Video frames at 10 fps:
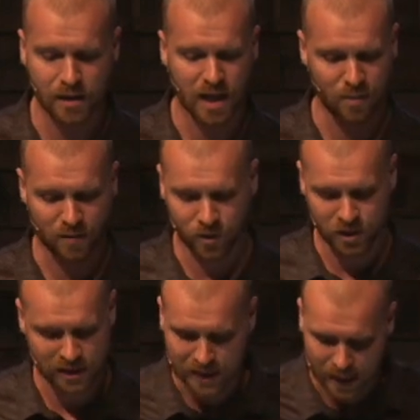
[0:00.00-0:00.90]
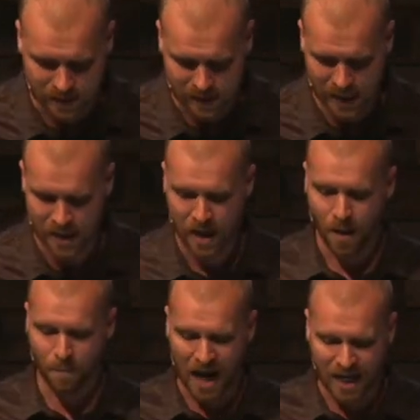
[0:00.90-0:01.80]
them in verses 9 and 10,
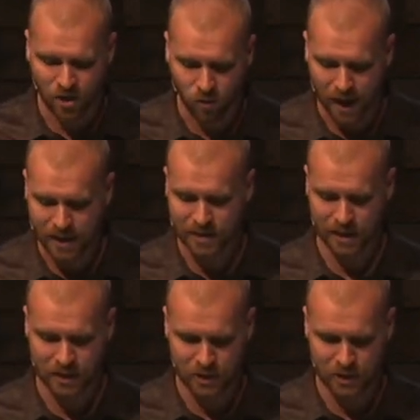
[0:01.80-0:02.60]
"My grace is